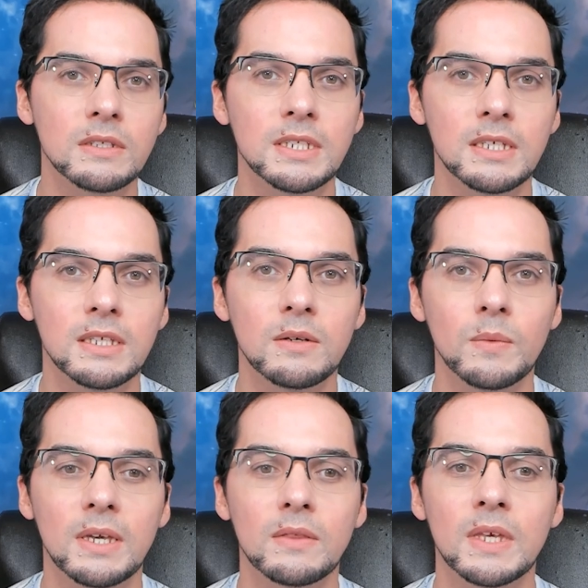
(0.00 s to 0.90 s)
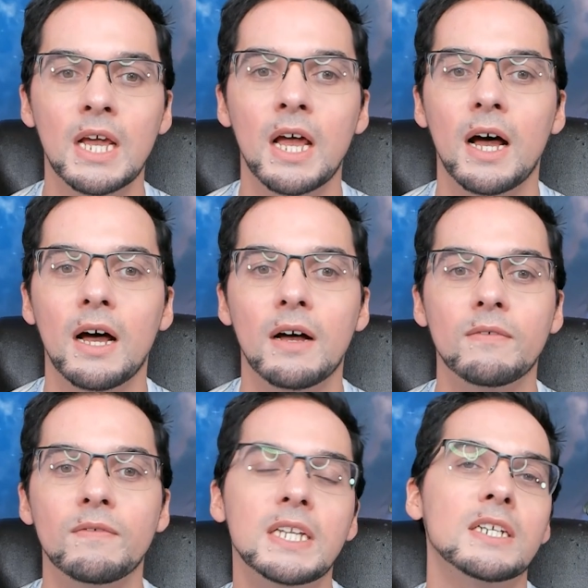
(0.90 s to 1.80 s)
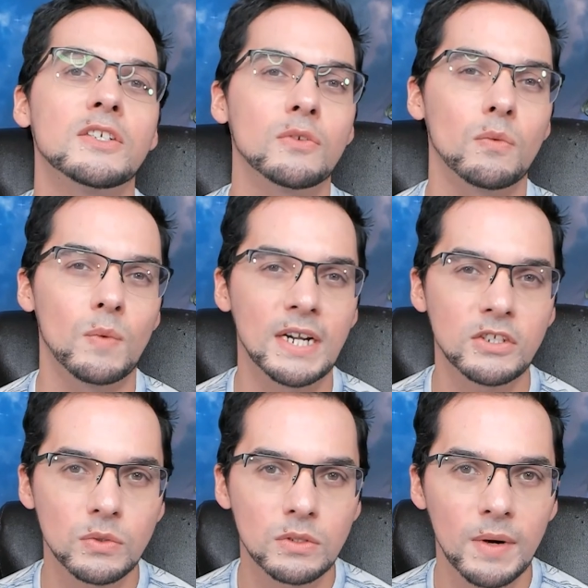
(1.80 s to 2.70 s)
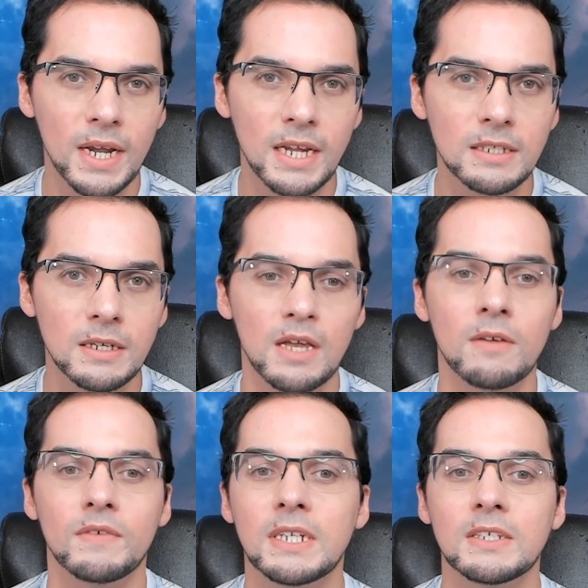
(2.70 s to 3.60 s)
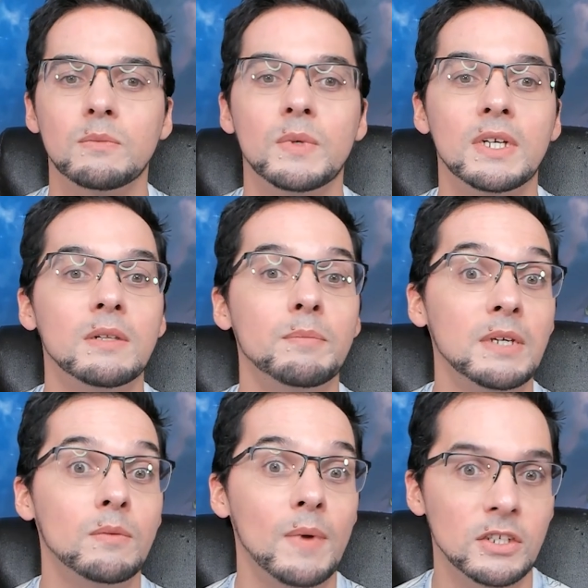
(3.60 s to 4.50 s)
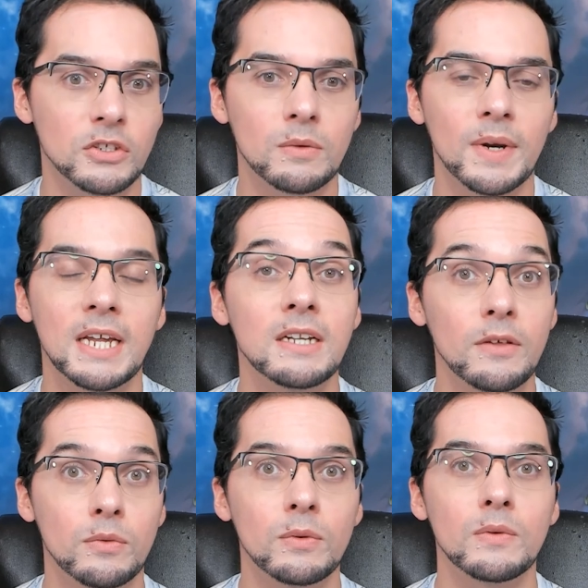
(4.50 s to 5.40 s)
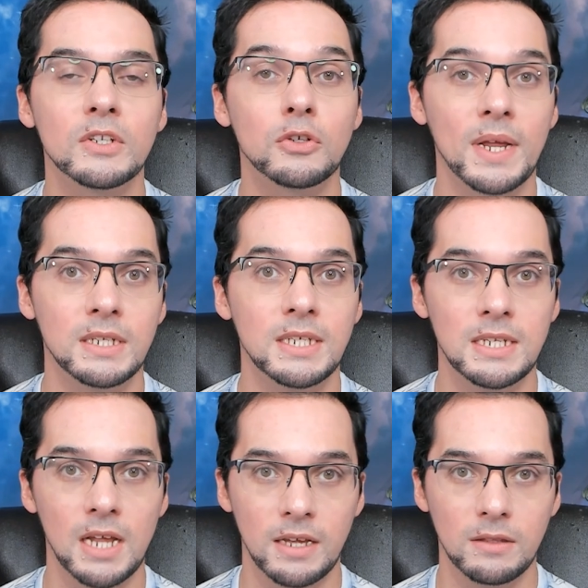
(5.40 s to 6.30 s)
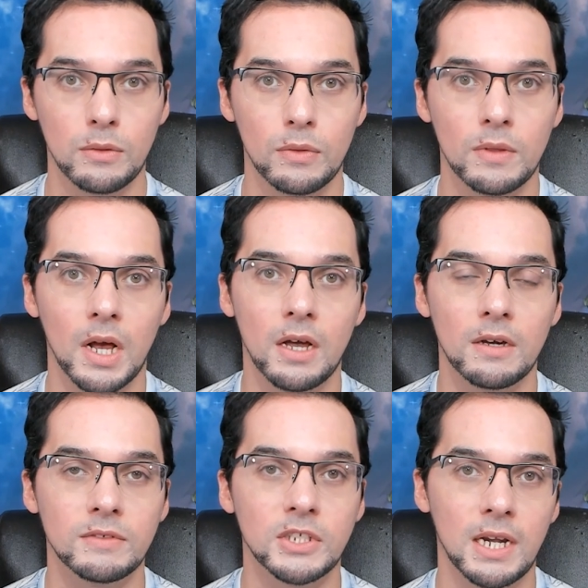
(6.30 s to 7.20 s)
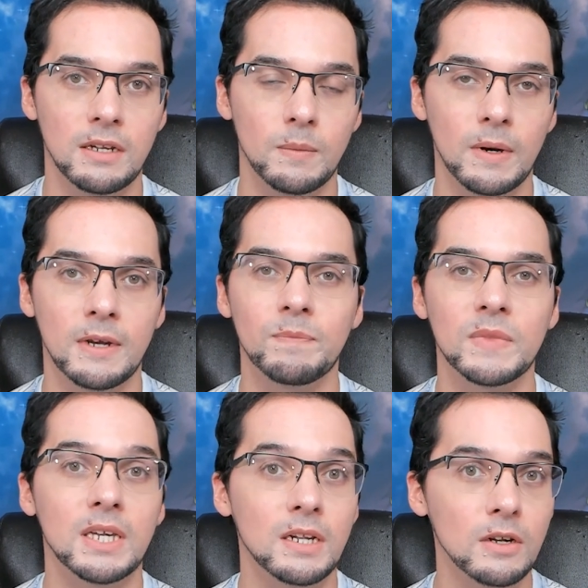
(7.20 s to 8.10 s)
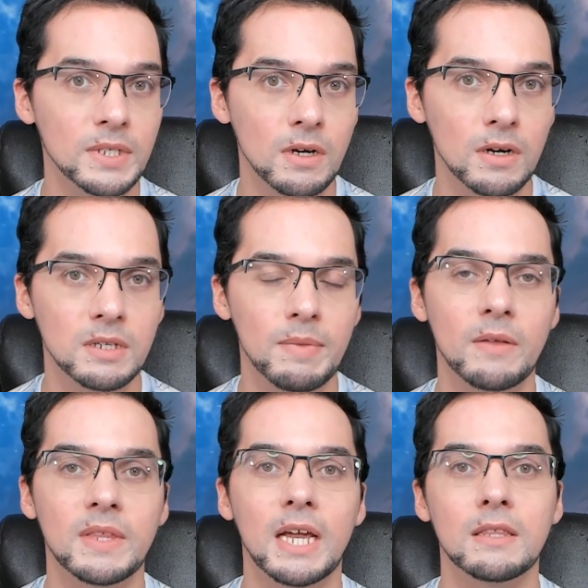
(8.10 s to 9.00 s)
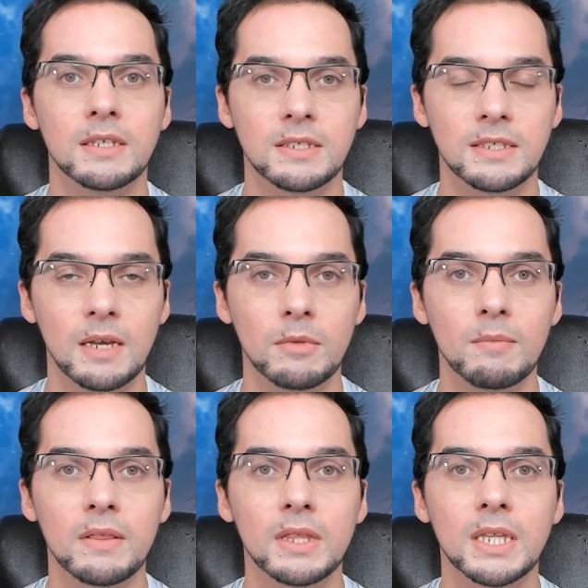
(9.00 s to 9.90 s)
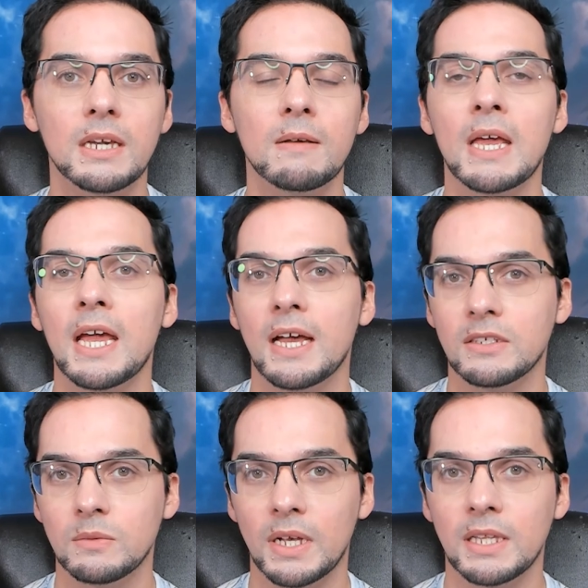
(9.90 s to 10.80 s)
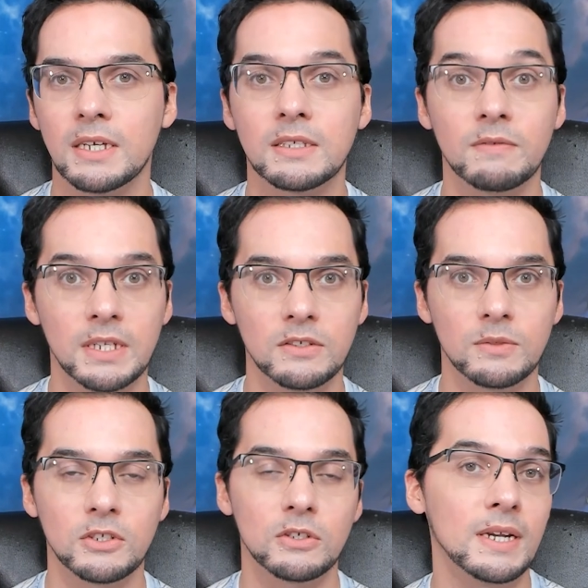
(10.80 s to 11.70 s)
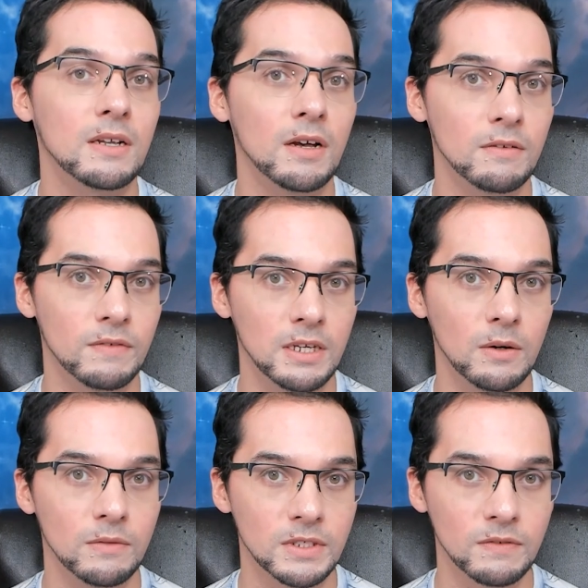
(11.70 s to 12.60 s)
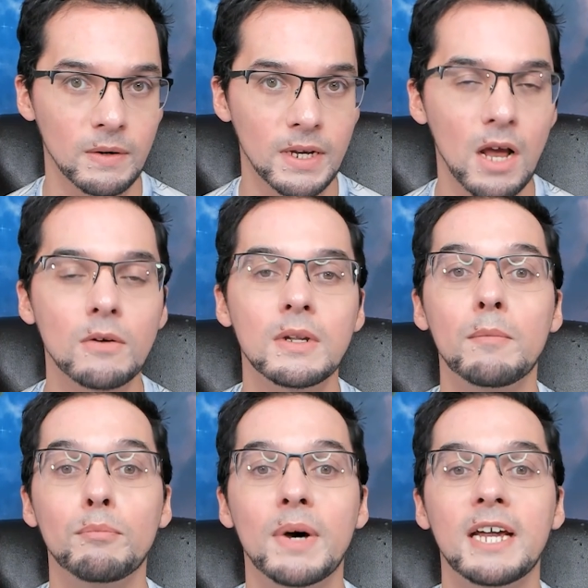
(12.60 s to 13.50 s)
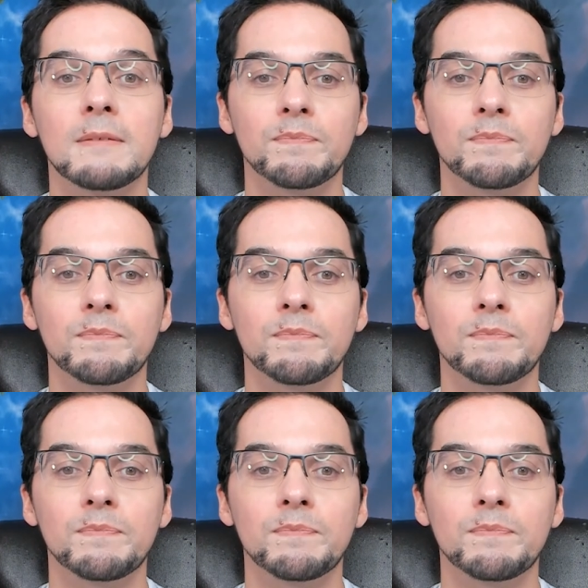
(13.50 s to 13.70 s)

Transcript: dealing with Venus retrograde. Venus will be retrograde through the 29th of January. And I know we talked about that in the December monthly, as well as Venus retrograde got a video of its very own, but